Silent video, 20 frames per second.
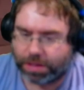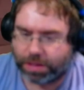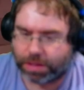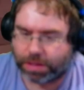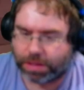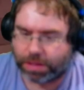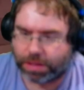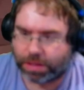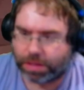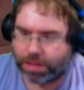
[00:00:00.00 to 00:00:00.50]

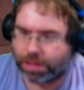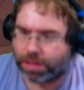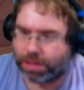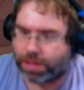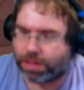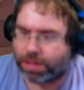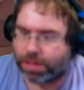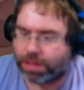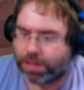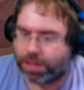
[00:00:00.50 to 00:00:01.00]

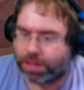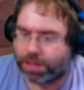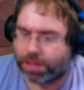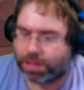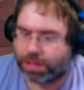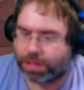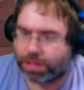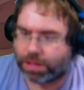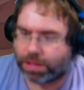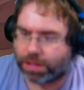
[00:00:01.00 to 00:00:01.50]

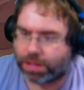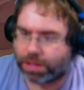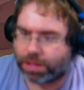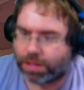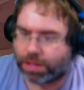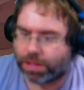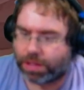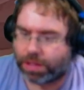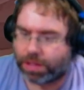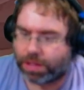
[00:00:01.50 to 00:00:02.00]

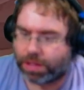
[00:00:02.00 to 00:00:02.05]
[no speech]